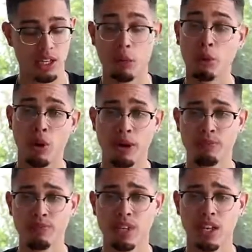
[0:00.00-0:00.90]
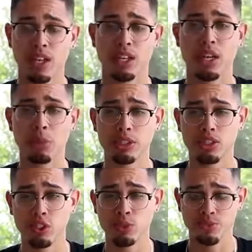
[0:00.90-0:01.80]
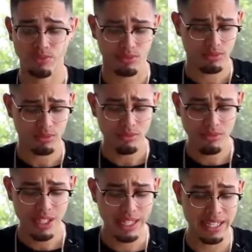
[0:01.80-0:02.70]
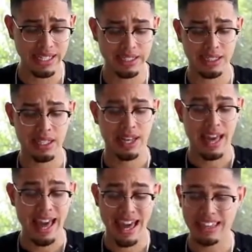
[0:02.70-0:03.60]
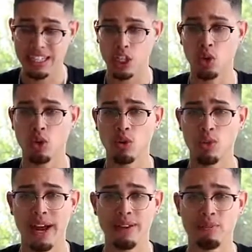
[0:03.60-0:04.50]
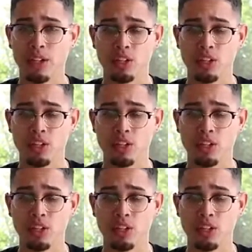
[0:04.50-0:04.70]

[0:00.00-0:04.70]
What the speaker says: Number 1. Number 2 is ethical, right?